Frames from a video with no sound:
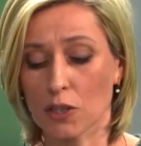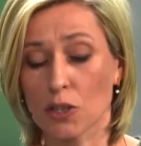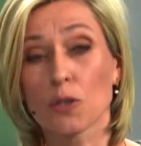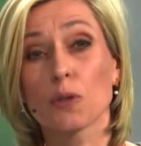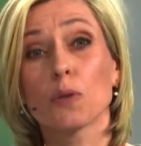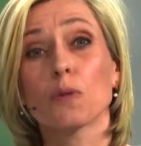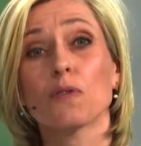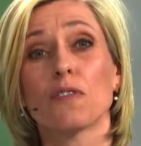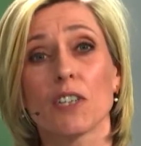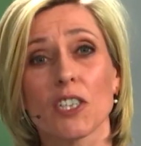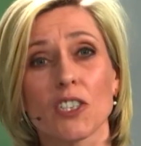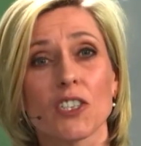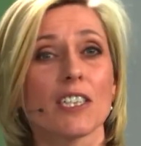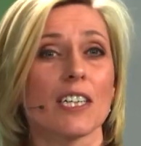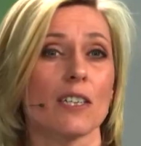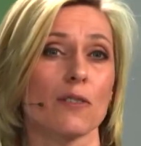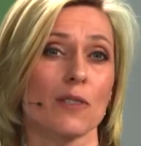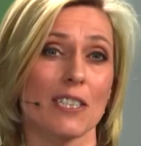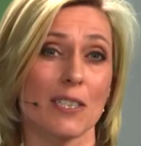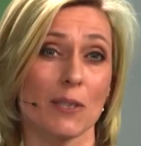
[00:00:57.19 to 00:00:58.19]
two
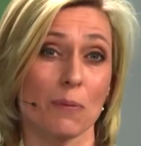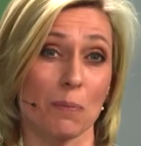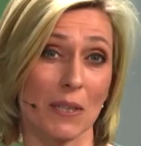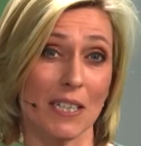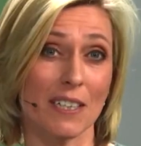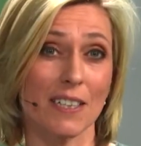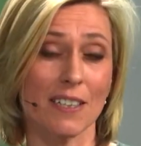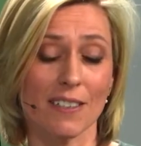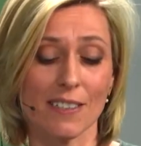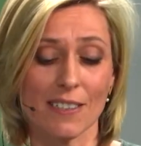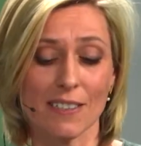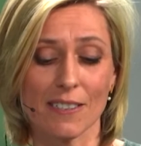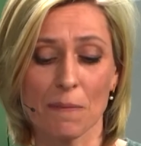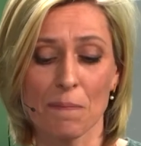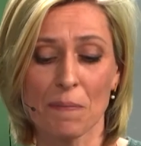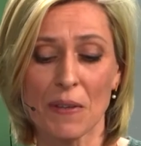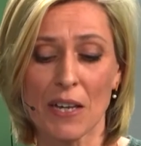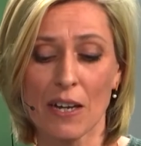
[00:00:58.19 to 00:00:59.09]
visionary speakers